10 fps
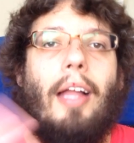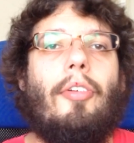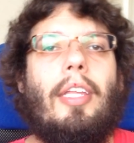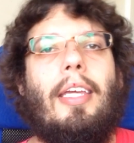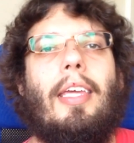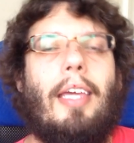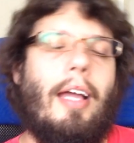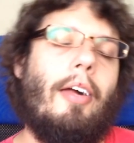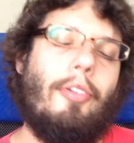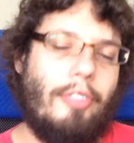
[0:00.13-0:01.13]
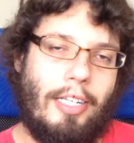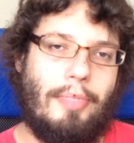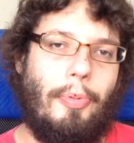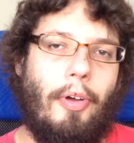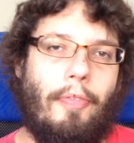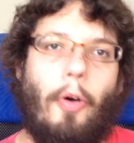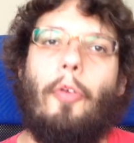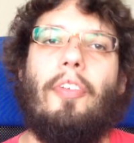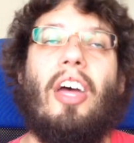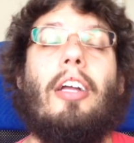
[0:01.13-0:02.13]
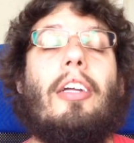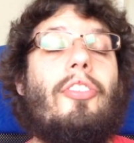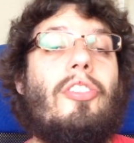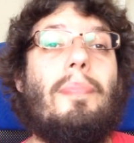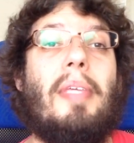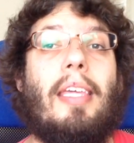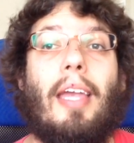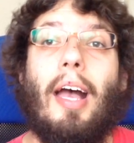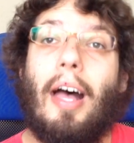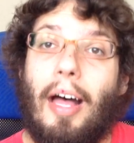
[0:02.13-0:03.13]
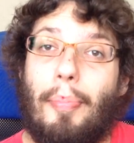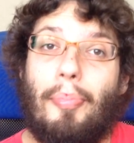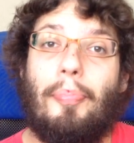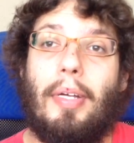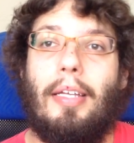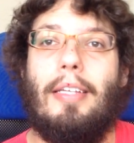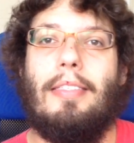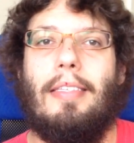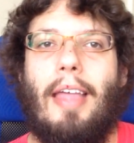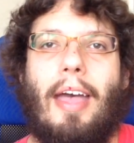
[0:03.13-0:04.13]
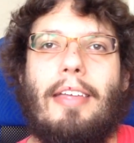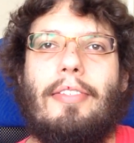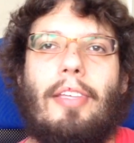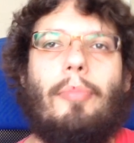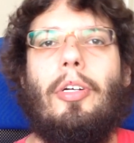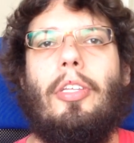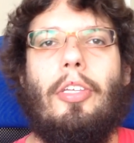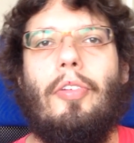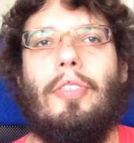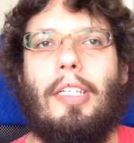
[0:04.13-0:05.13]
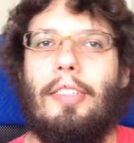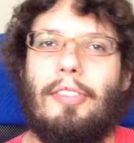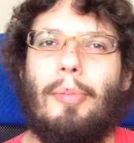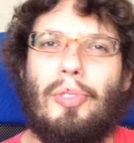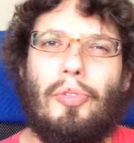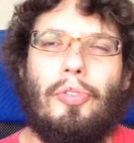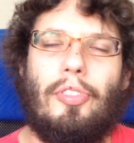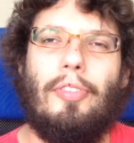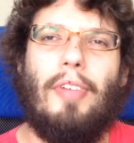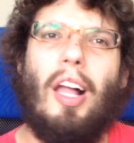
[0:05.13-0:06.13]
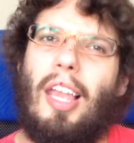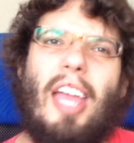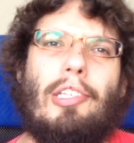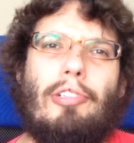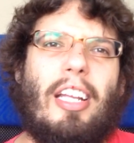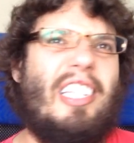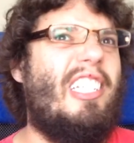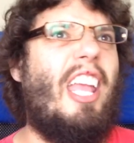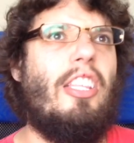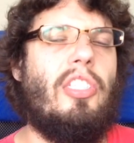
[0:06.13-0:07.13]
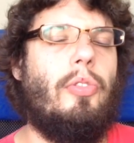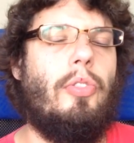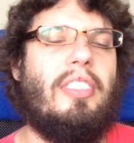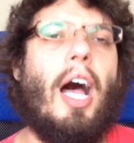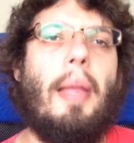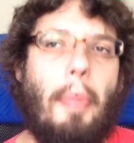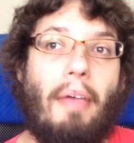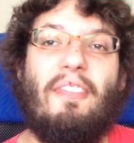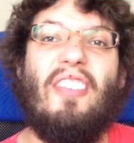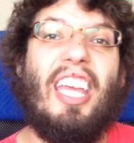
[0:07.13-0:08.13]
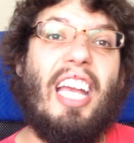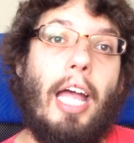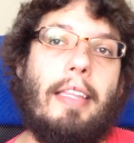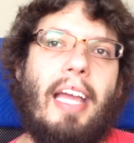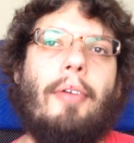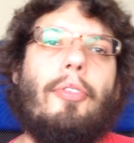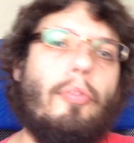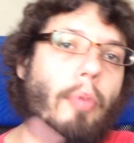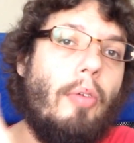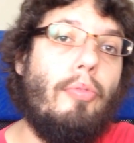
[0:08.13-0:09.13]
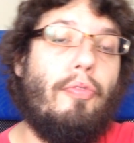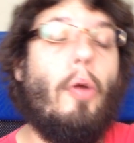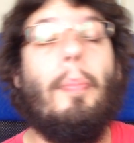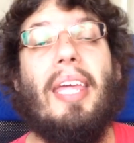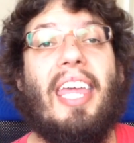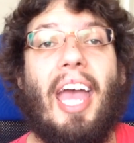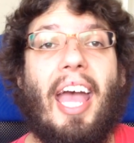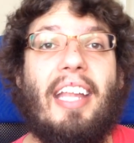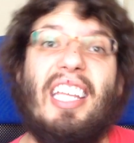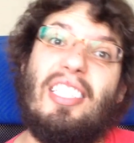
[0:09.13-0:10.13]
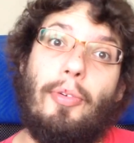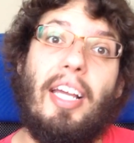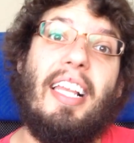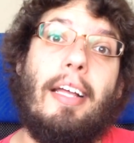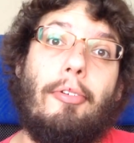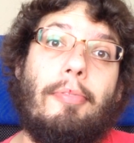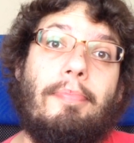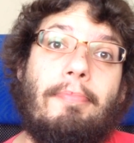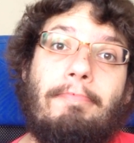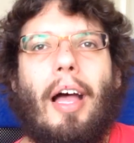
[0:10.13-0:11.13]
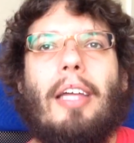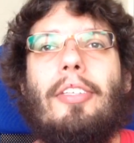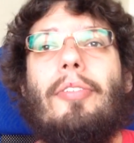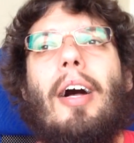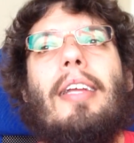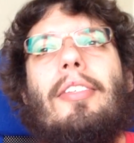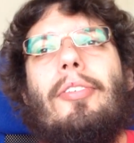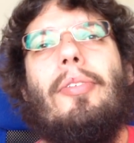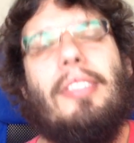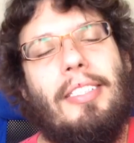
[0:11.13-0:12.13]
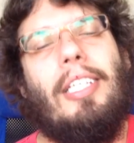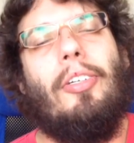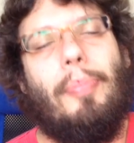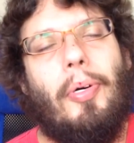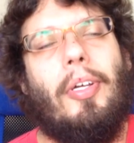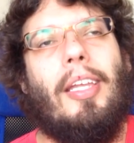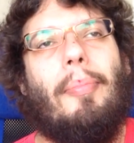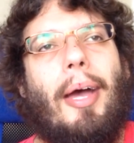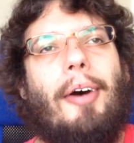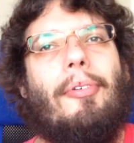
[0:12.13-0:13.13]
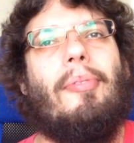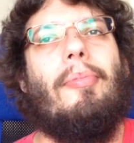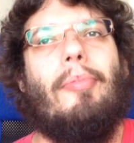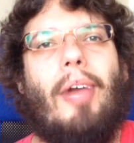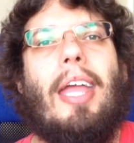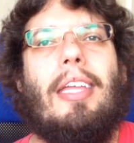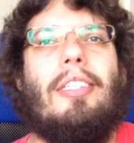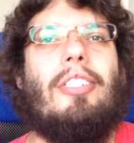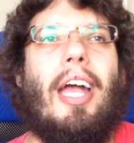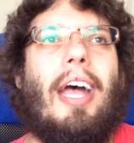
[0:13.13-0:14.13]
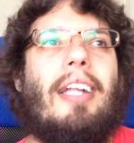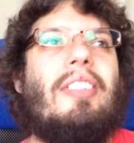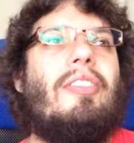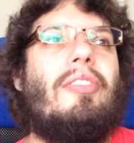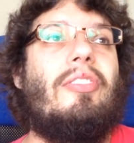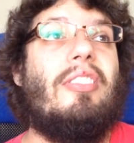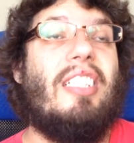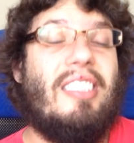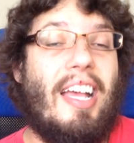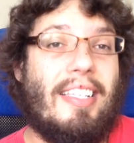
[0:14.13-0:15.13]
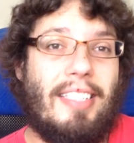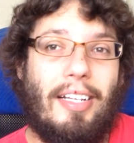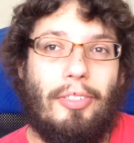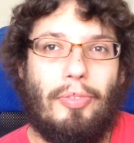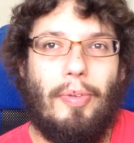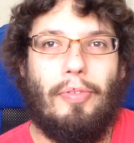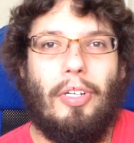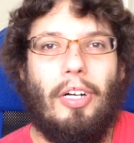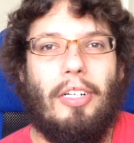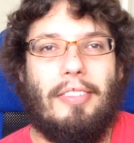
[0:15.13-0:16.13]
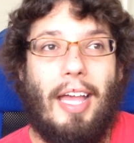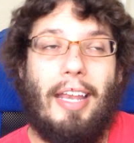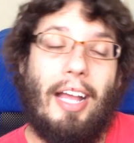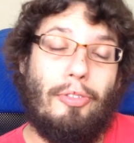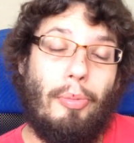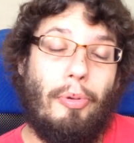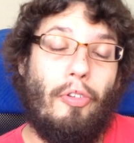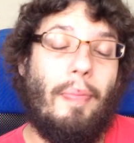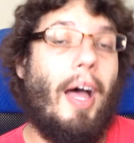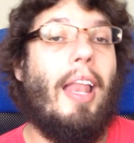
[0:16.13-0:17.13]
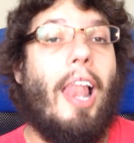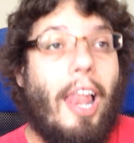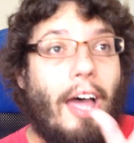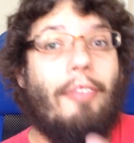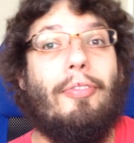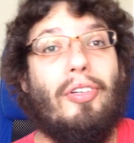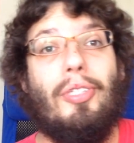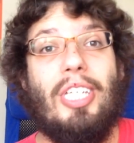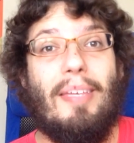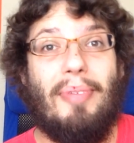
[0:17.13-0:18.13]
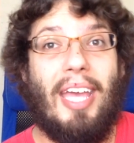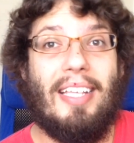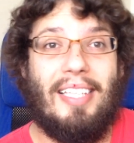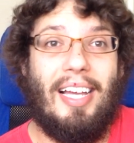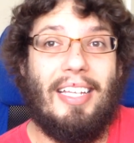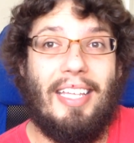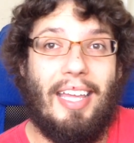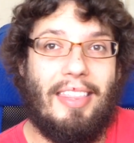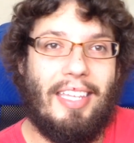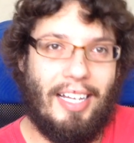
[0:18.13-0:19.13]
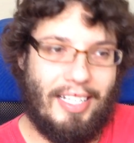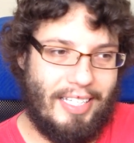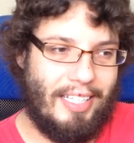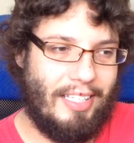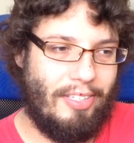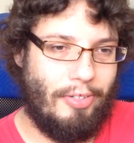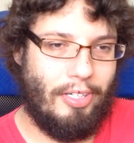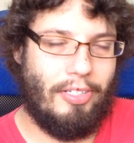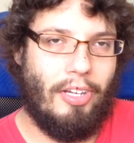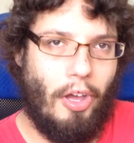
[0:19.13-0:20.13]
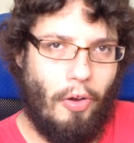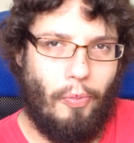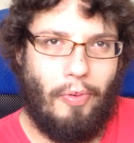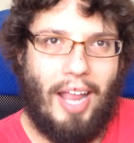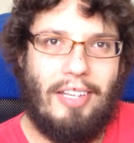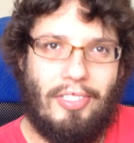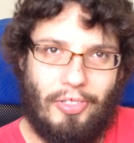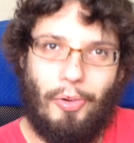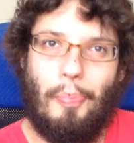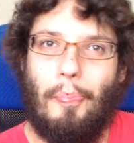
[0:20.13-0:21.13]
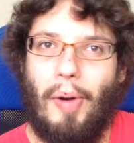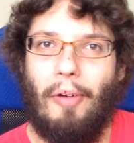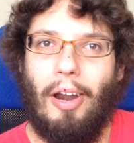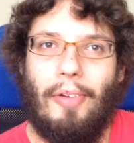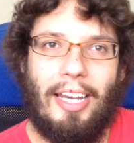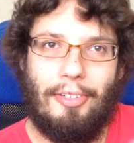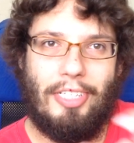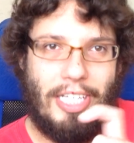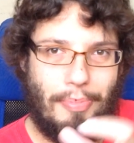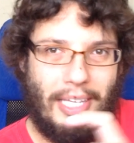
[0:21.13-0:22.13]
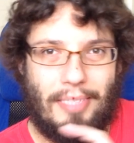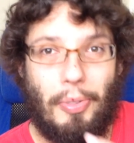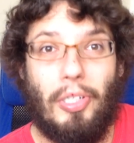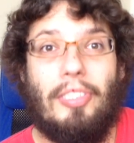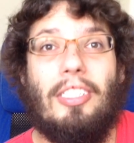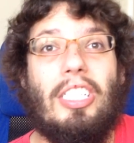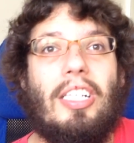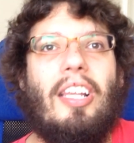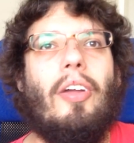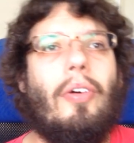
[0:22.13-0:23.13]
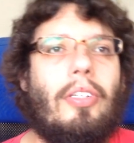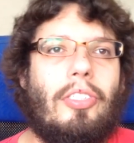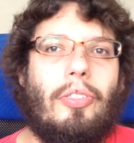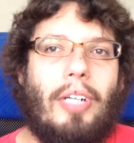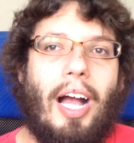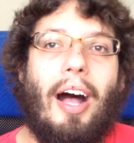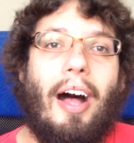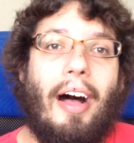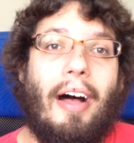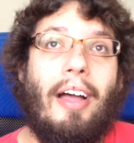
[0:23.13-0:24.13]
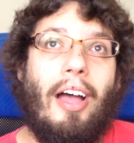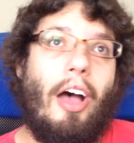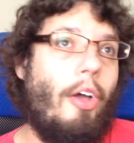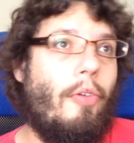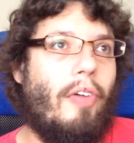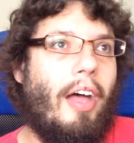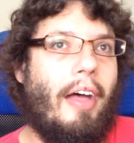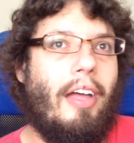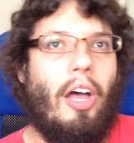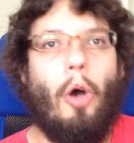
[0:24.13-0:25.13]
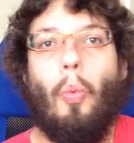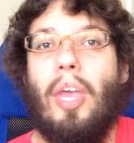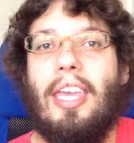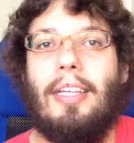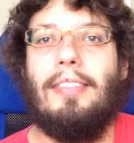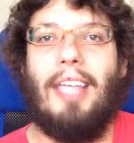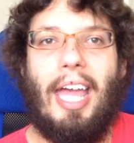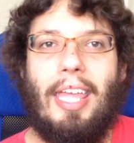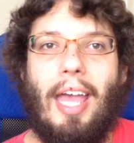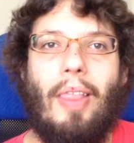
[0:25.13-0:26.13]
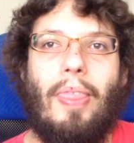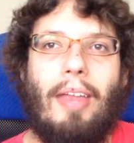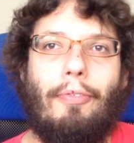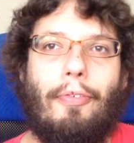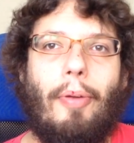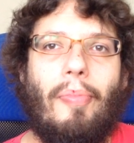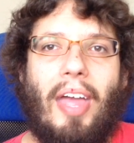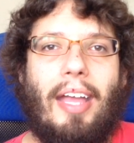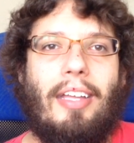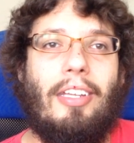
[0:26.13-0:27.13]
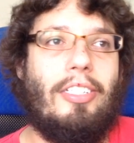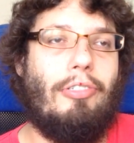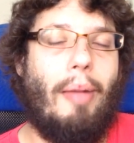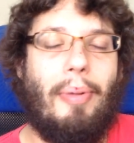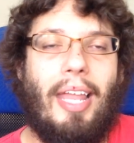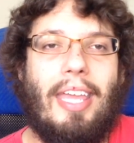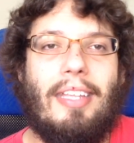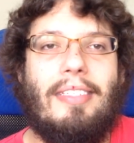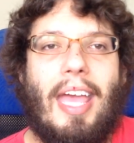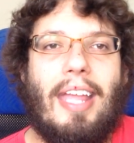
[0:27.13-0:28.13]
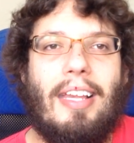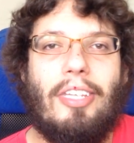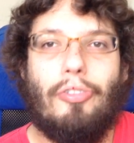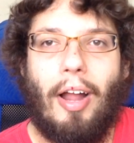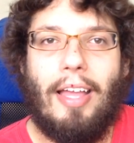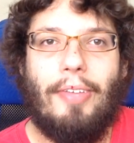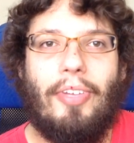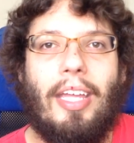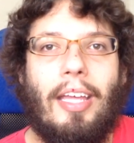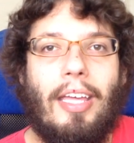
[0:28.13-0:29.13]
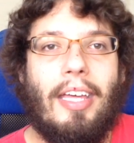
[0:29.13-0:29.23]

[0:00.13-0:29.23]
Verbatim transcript: Hello Nikki, hello Transport Evolved. I'm going to speak up because there is someone using some sort of electric chainsaw type thing down the road from me and it's quite loud. I do, I do see your point about range and the test cycles we've got and how to improve them. I love your G P S idea. The idea that you could rent or borrow a little G P S box that just logs your car over a week, say, and then from that can extrapolate daily driving,